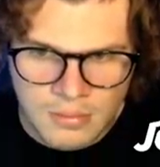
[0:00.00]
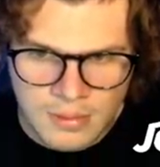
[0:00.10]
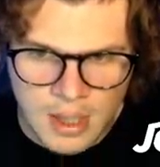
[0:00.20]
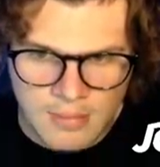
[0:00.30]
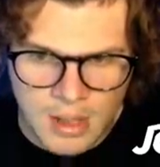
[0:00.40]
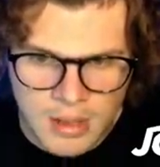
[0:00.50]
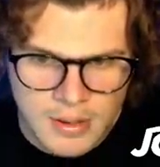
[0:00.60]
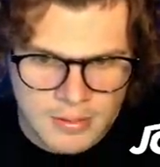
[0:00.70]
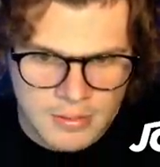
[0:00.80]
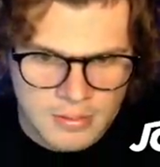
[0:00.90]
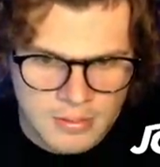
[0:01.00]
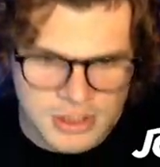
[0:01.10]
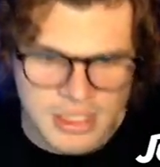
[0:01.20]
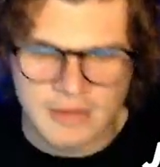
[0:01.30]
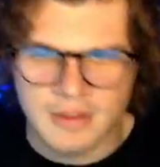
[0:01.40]
Art Monk.
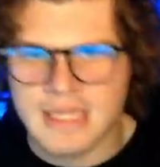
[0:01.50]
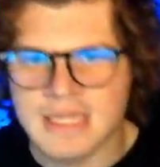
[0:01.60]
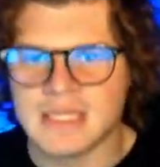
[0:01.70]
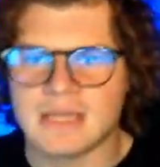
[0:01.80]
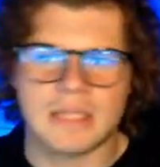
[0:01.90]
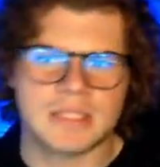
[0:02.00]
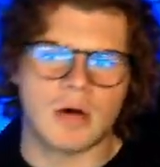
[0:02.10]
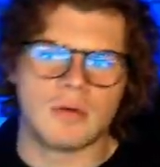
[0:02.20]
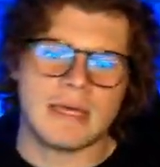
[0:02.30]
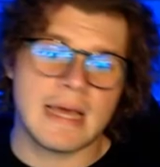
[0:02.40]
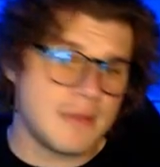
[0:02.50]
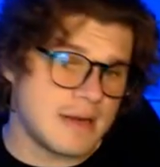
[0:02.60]
Touchdown. Easy. Let's go. He had the